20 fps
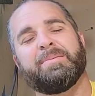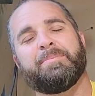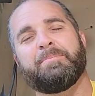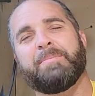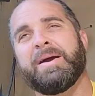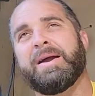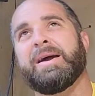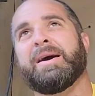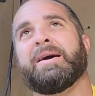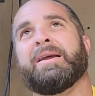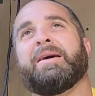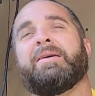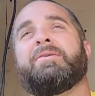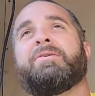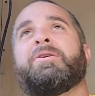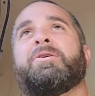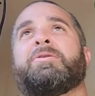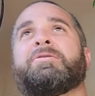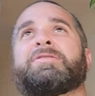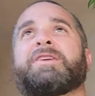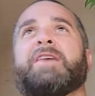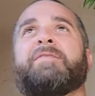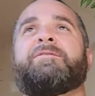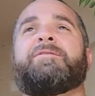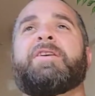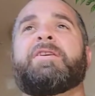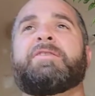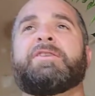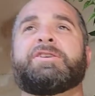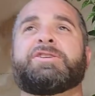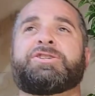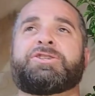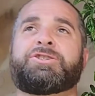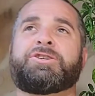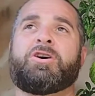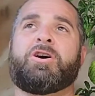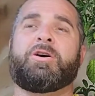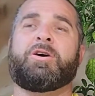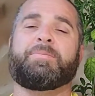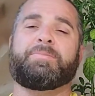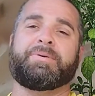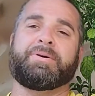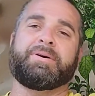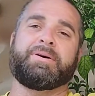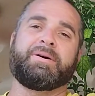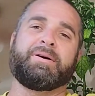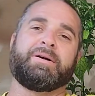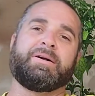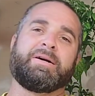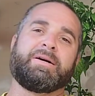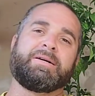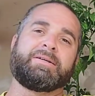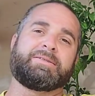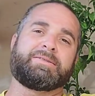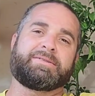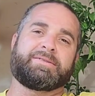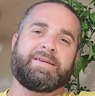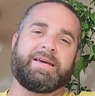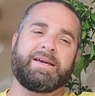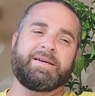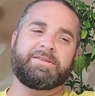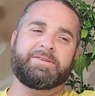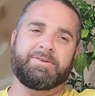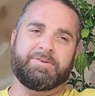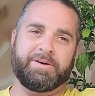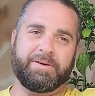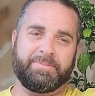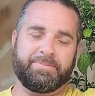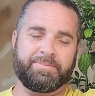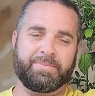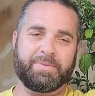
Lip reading: man, I don't know, it's like a very sharp sting to it.